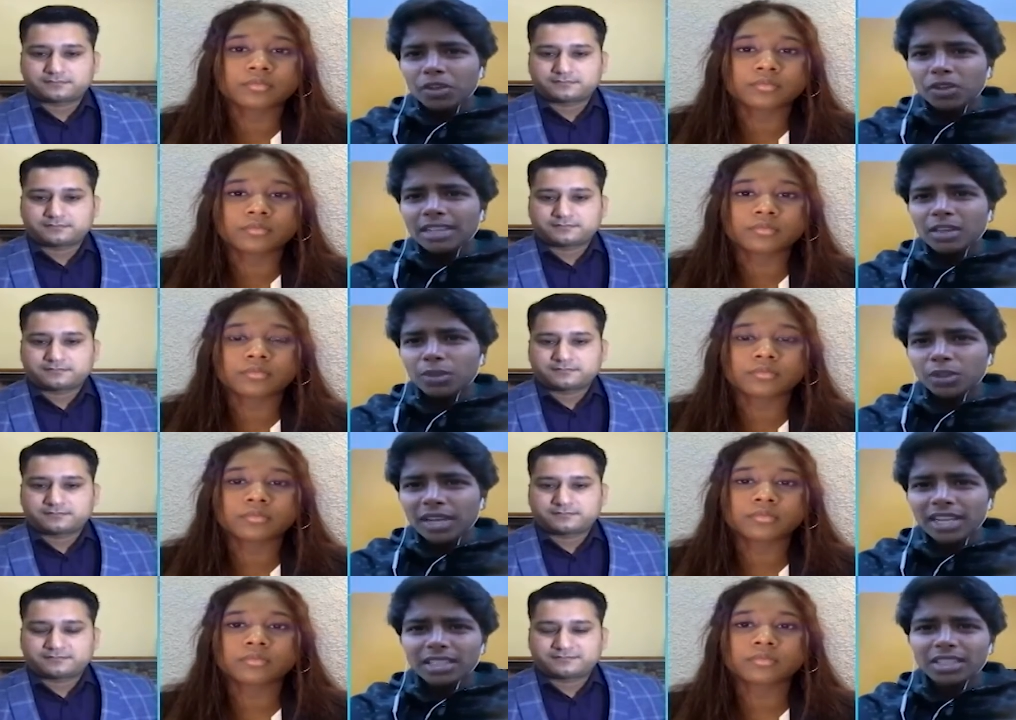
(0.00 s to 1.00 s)
Speaker 1: you know i think
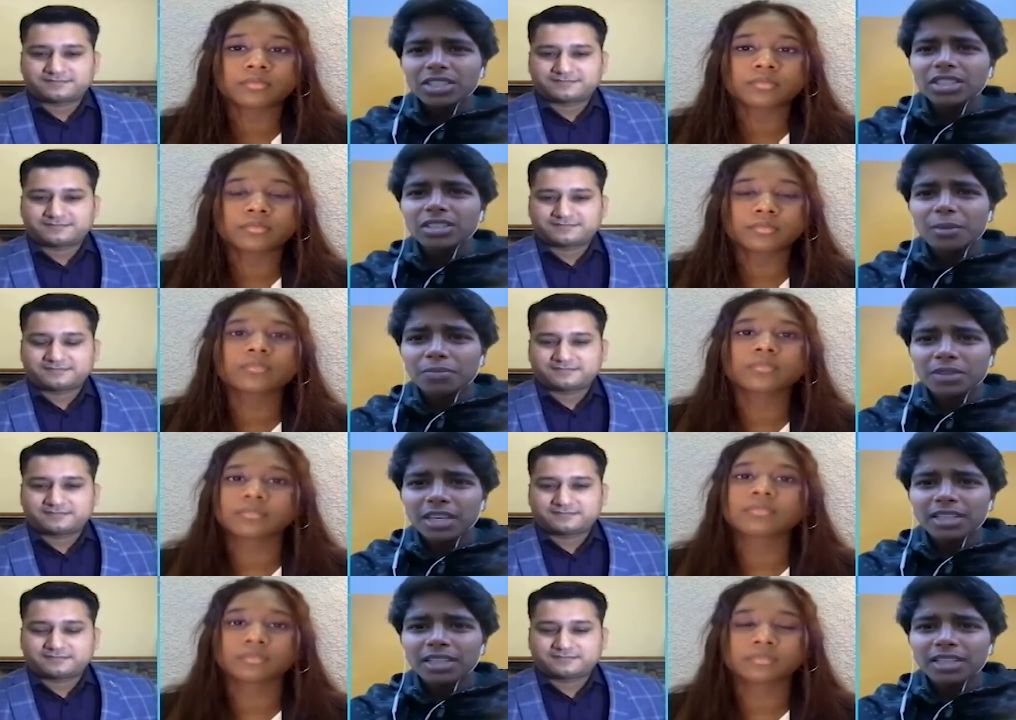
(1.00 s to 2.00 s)
visualization is
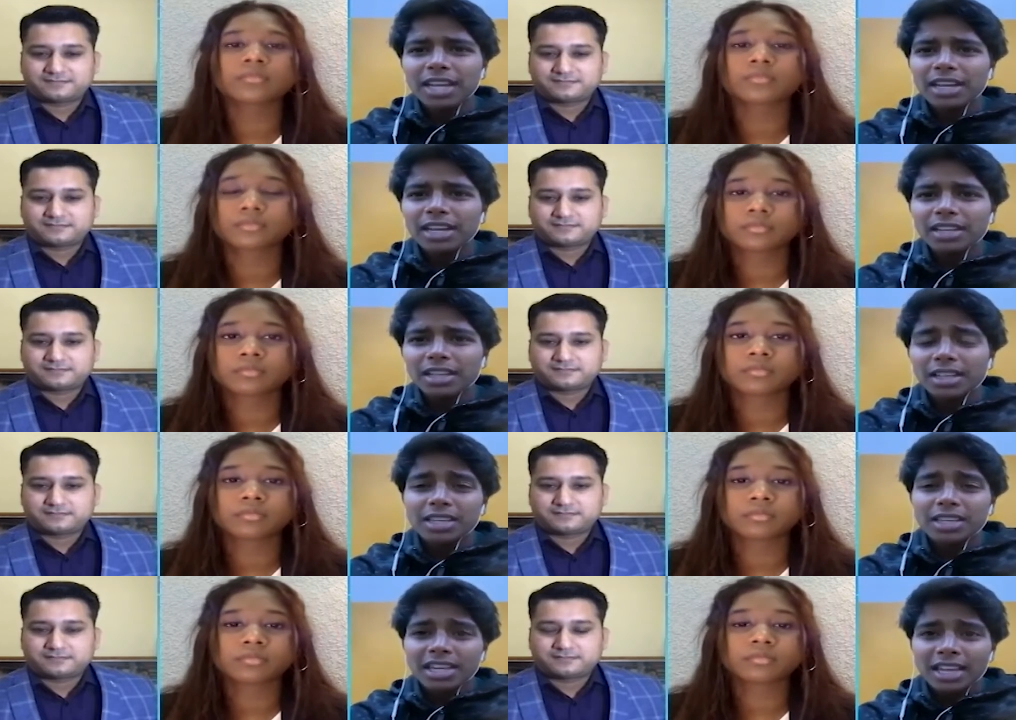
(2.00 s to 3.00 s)
something that,
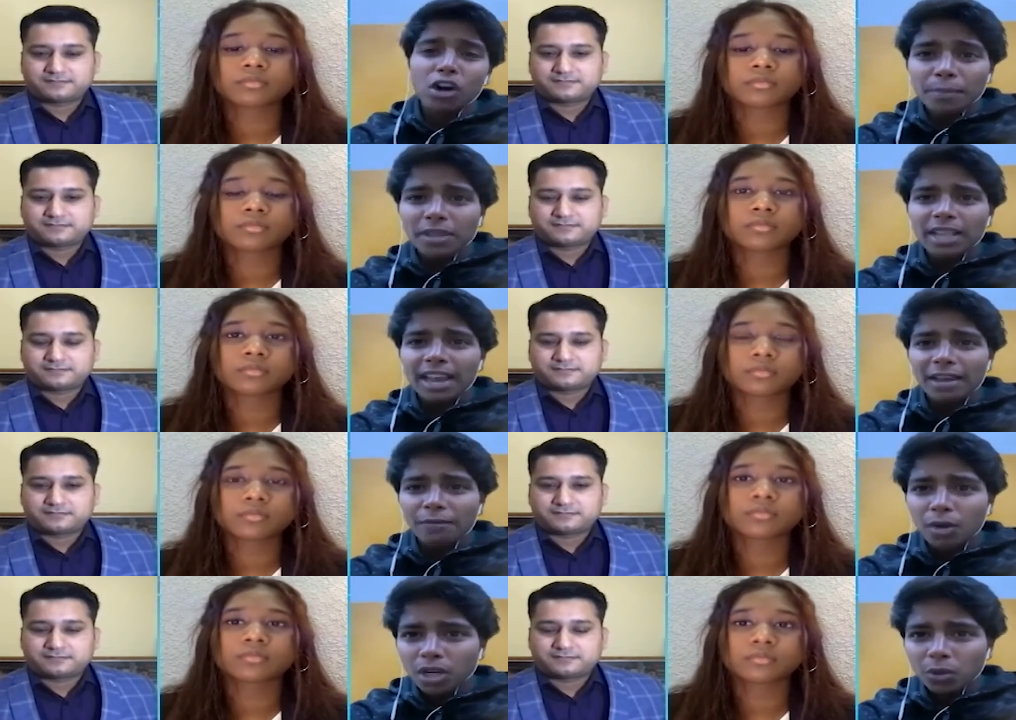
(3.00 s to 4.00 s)
that really and a
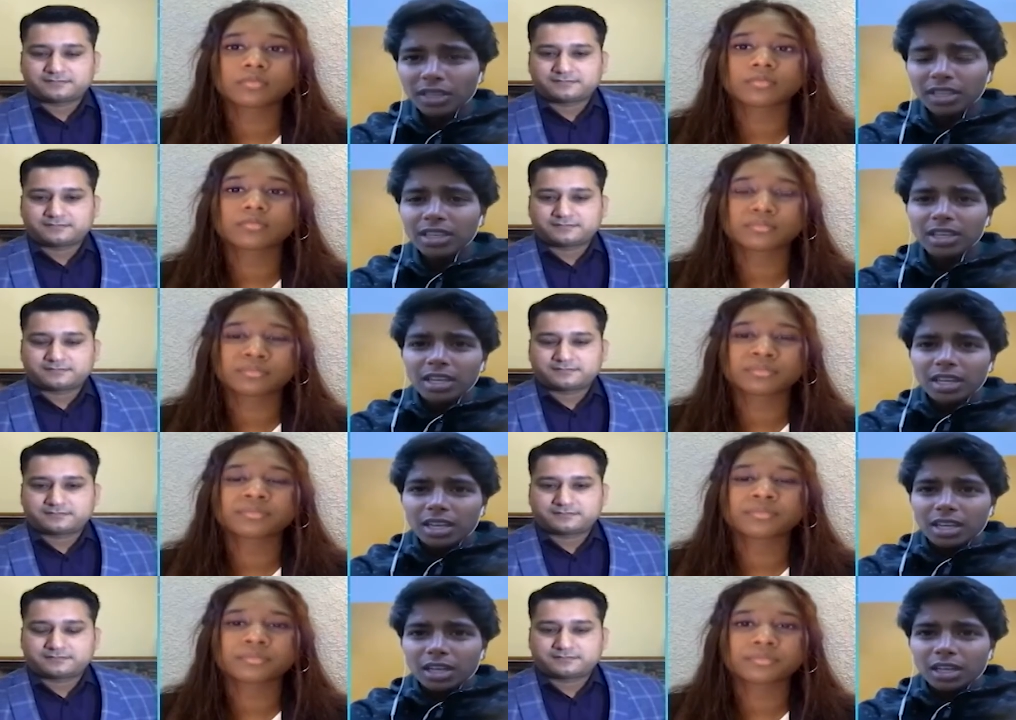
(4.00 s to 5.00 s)
lot of people that i have
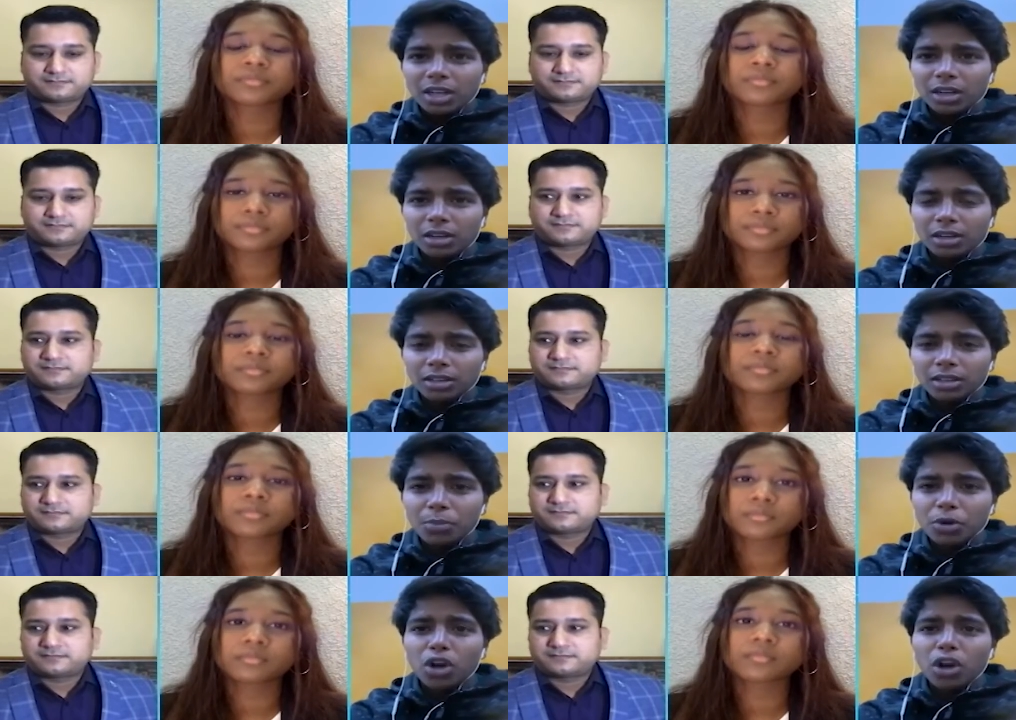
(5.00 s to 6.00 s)
worked with
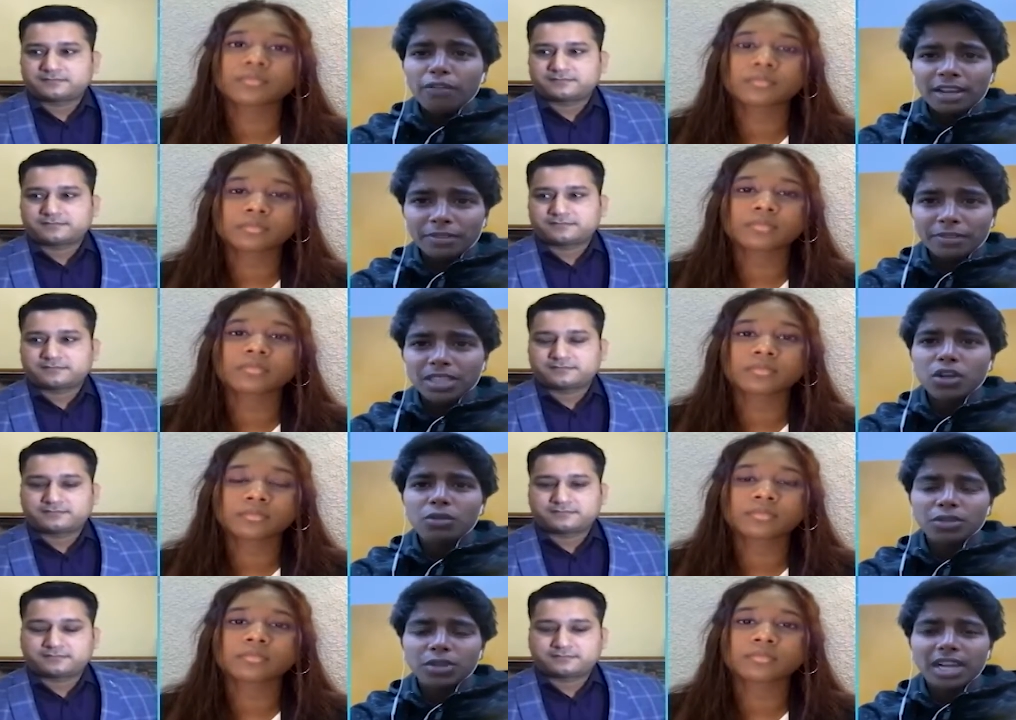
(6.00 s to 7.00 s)
uh,
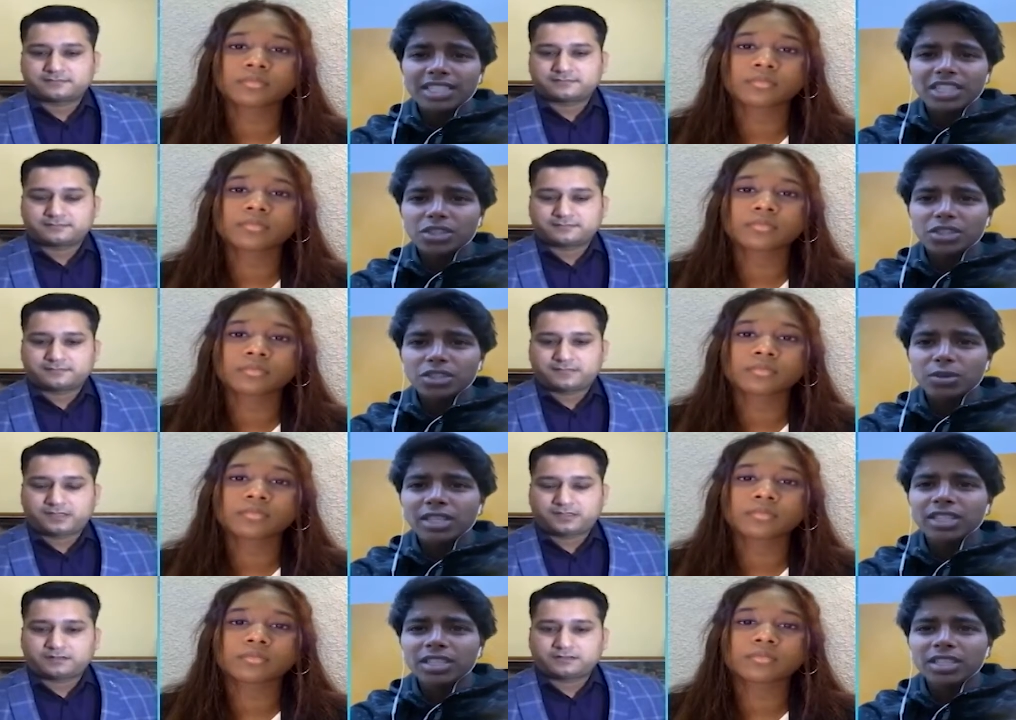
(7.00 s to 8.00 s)
you know put a lot of
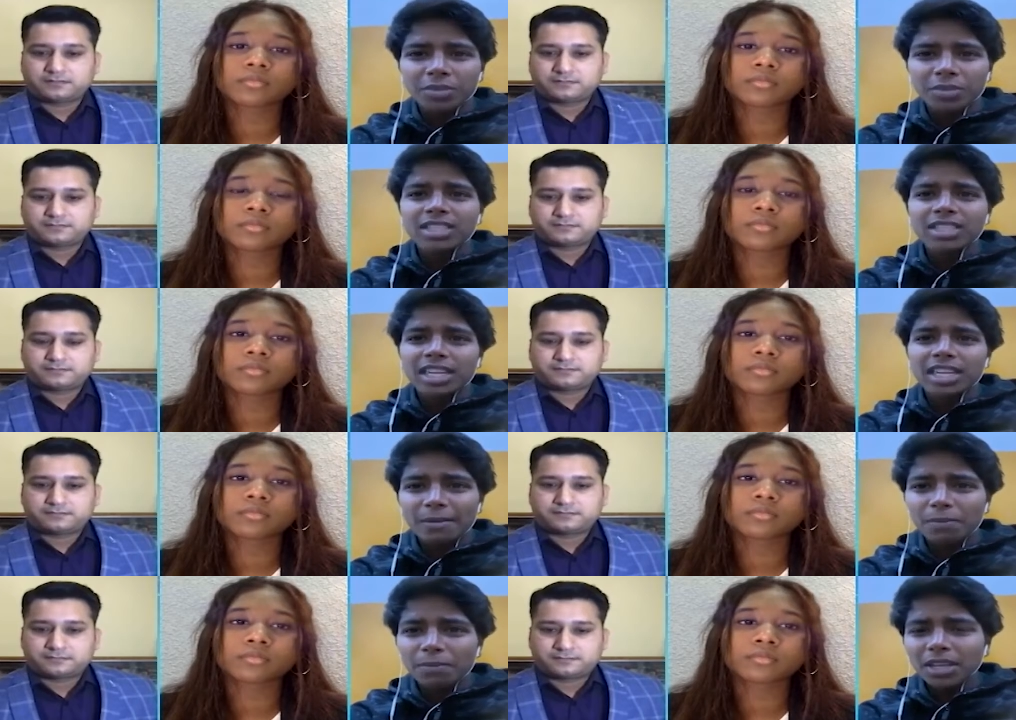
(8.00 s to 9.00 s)
emphasis on visualization
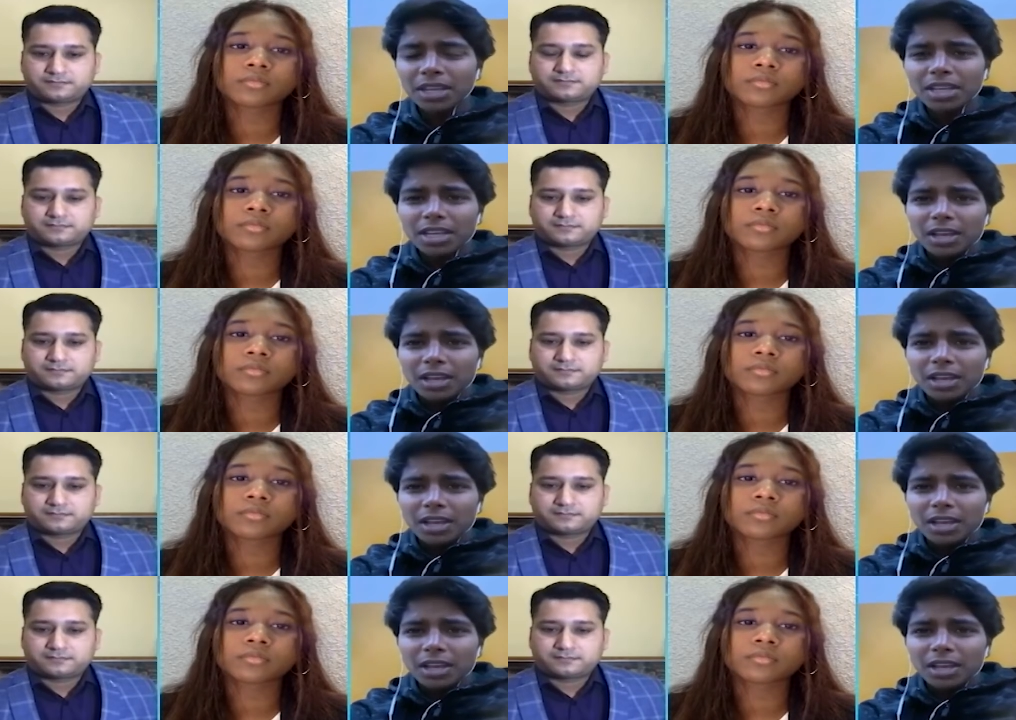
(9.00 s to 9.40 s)
so it, it's something